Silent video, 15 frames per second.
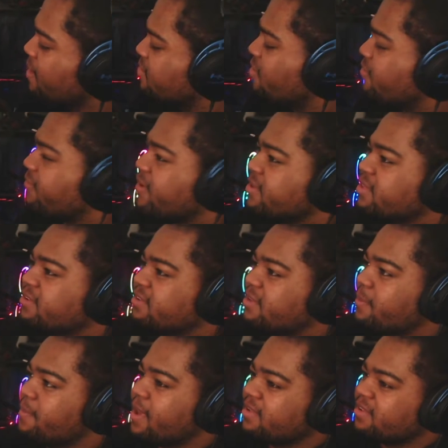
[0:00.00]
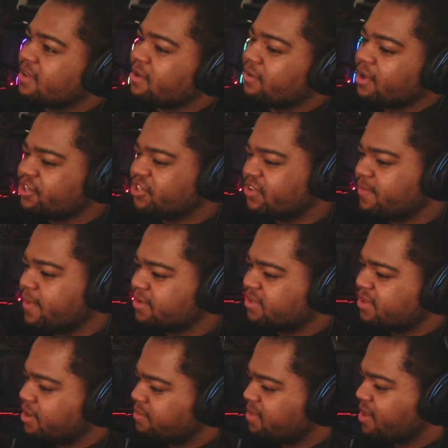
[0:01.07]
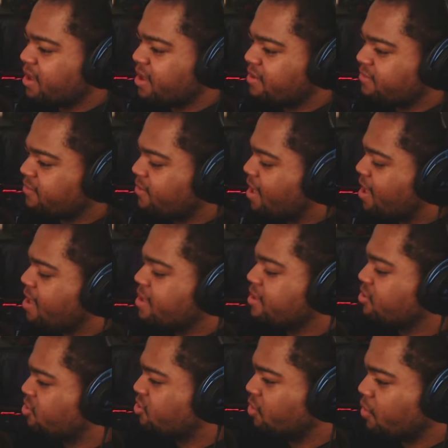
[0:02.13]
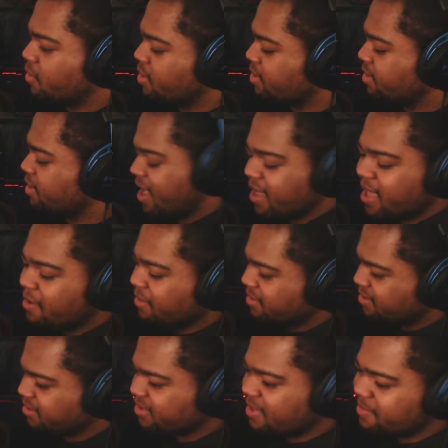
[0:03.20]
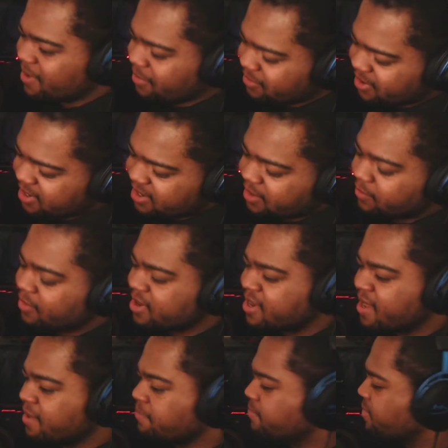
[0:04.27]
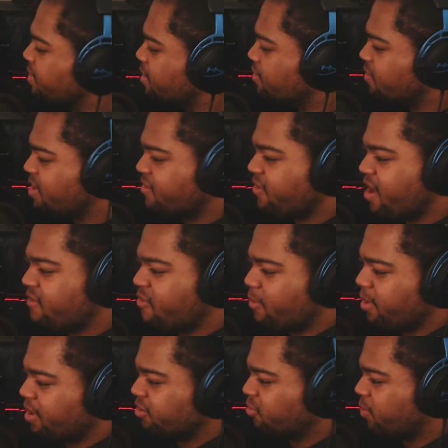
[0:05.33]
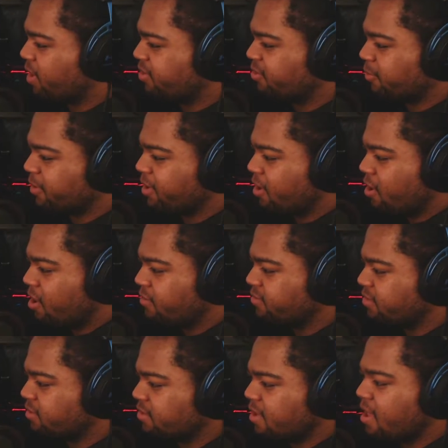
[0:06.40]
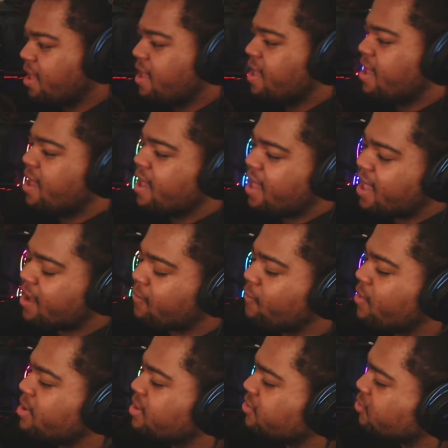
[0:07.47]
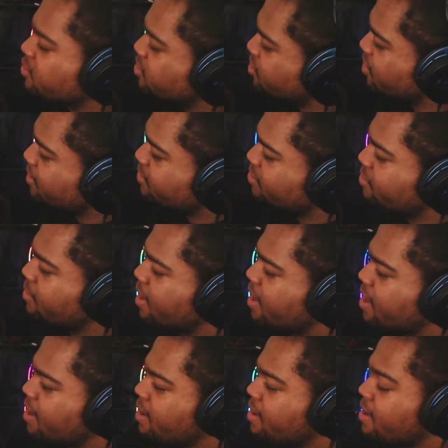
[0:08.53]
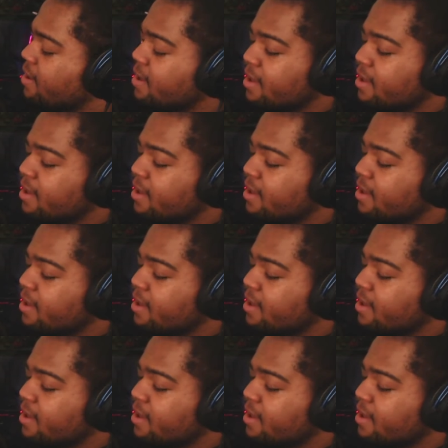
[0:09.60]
so far this is the best iteration of my setup that I've enjoyed. And I can't just keep upgrading it. One day, whenever I have a bigger space, a bigger office, I want to switch it up to a